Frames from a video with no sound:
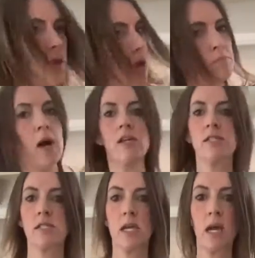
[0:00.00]
a
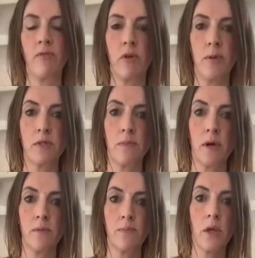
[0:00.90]
must in every butter
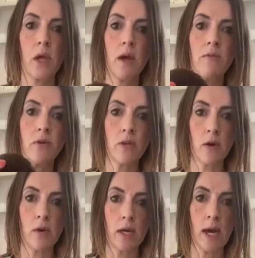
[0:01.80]
bowl. If you
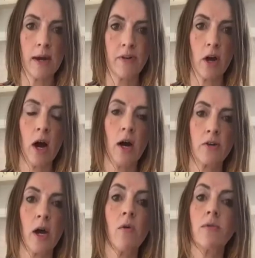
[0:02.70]
don't eat
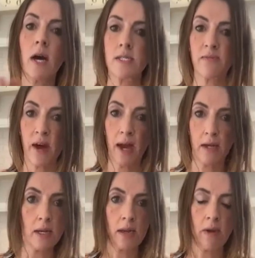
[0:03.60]
avocado, that's
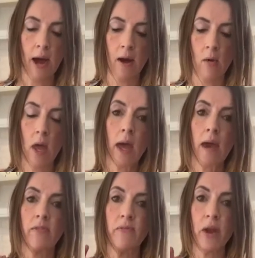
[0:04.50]
fine, leave it out.
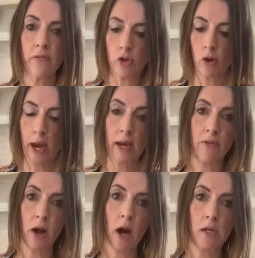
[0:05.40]
If you've never tried
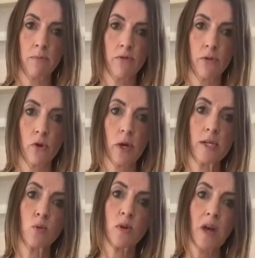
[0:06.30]
avocado before,
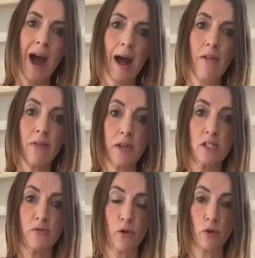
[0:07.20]
it's one of the
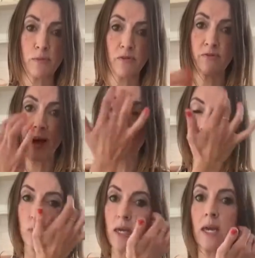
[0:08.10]
healthiest forms of
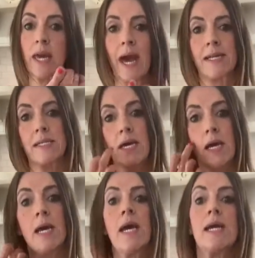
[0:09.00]
fats we can get.
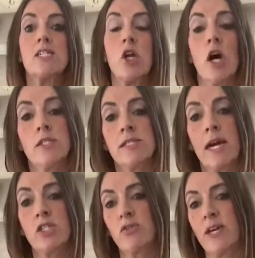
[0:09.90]
It's an
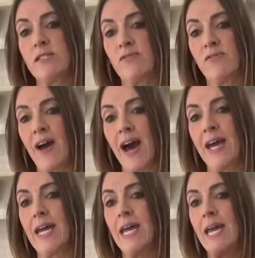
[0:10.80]
unsaturated
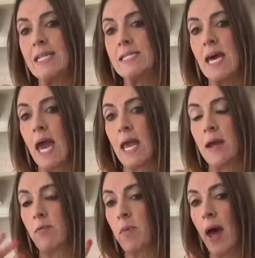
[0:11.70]
fat. It's a